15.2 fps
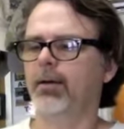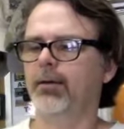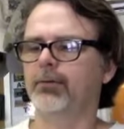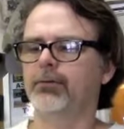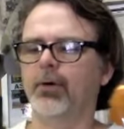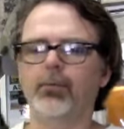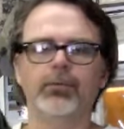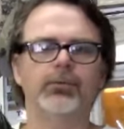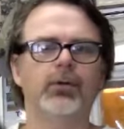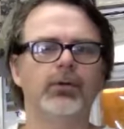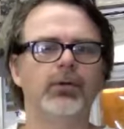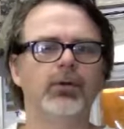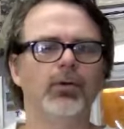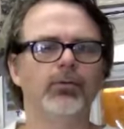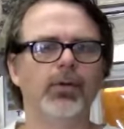It's always good
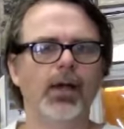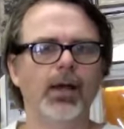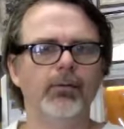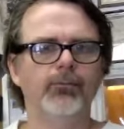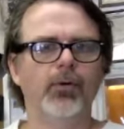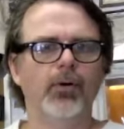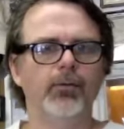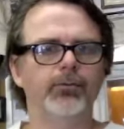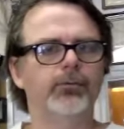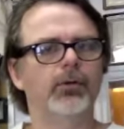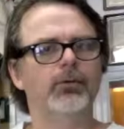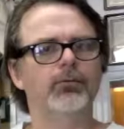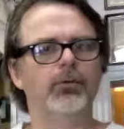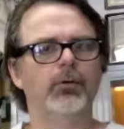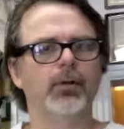to use headphones
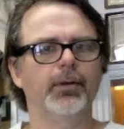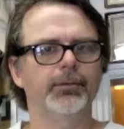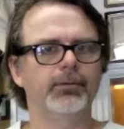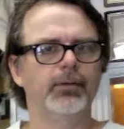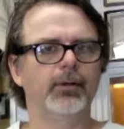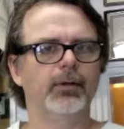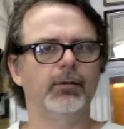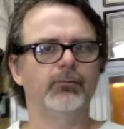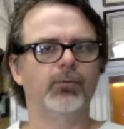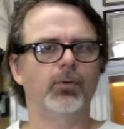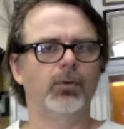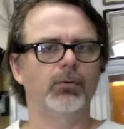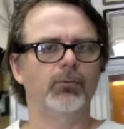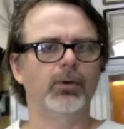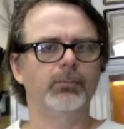because you're listening
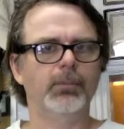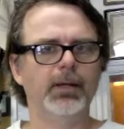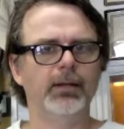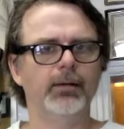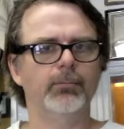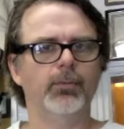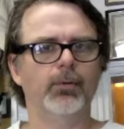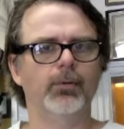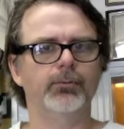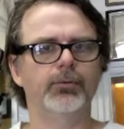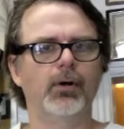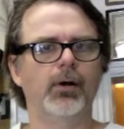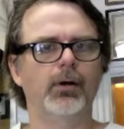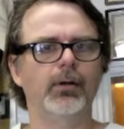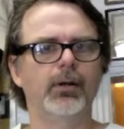for repeatable
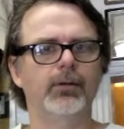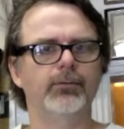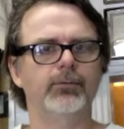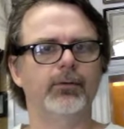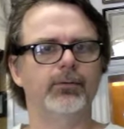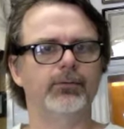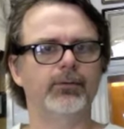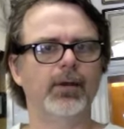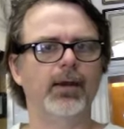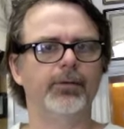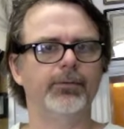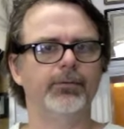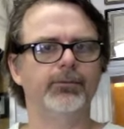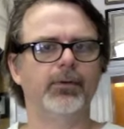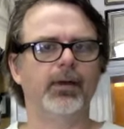targets that sound
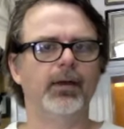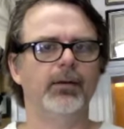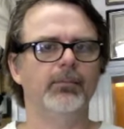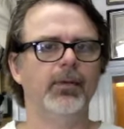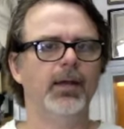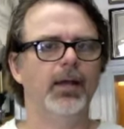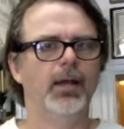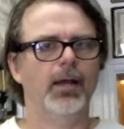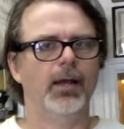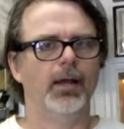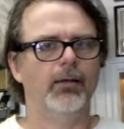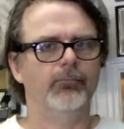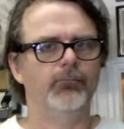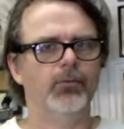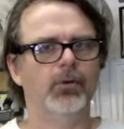the same
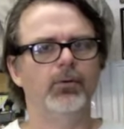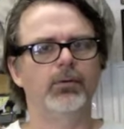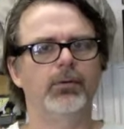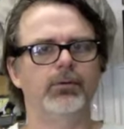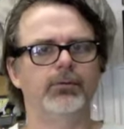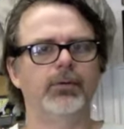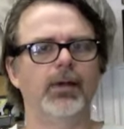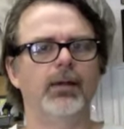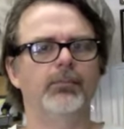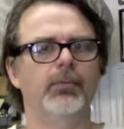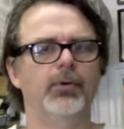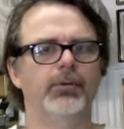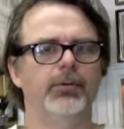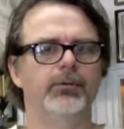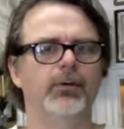and view the same
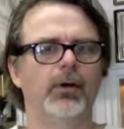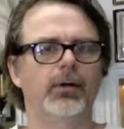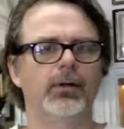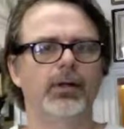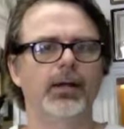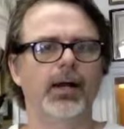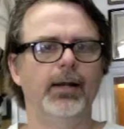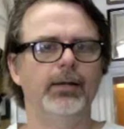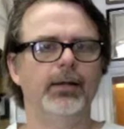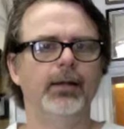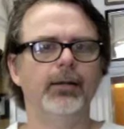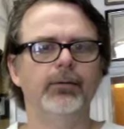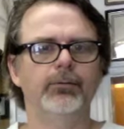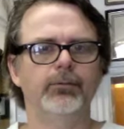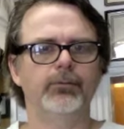on the target
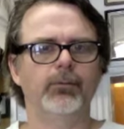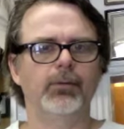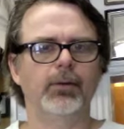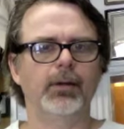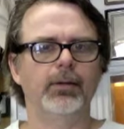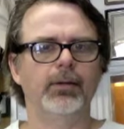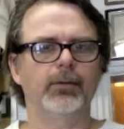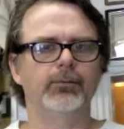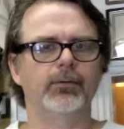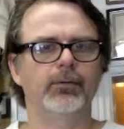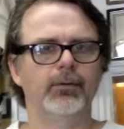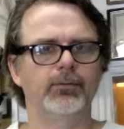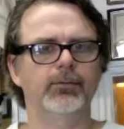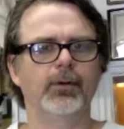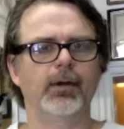ID screen. That's a
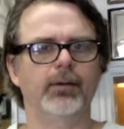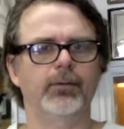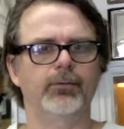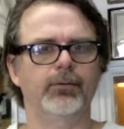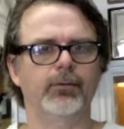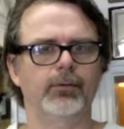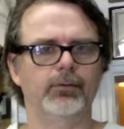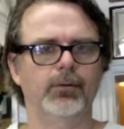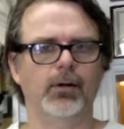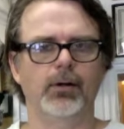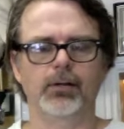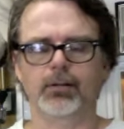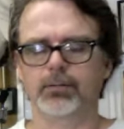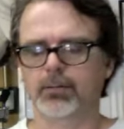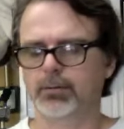good sign it's a good
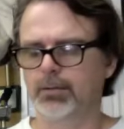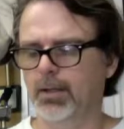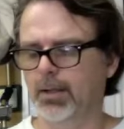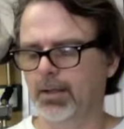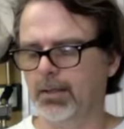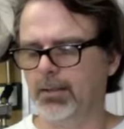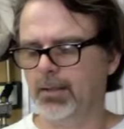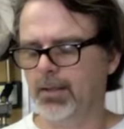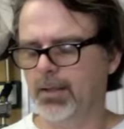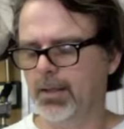target to dig.